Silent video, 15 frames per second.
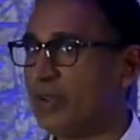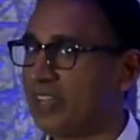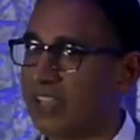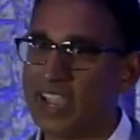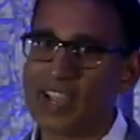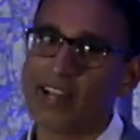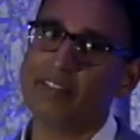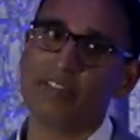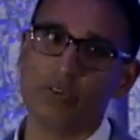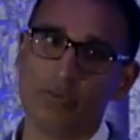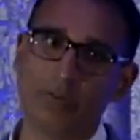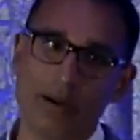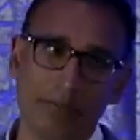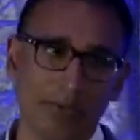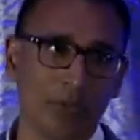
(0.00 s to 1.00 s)
that we can't even
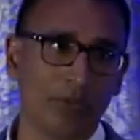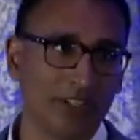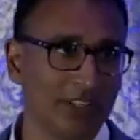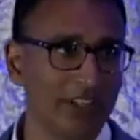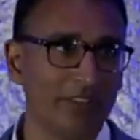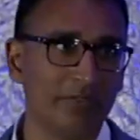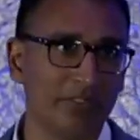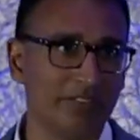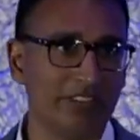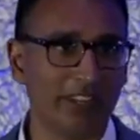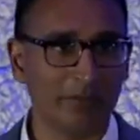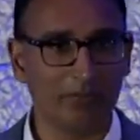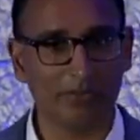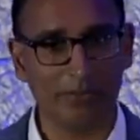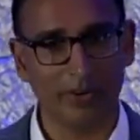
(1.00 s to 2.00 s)
remember what life was
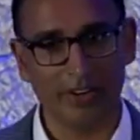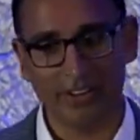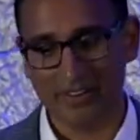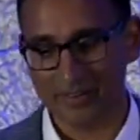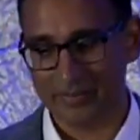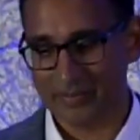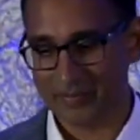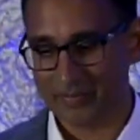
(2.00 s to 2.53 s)
like before it.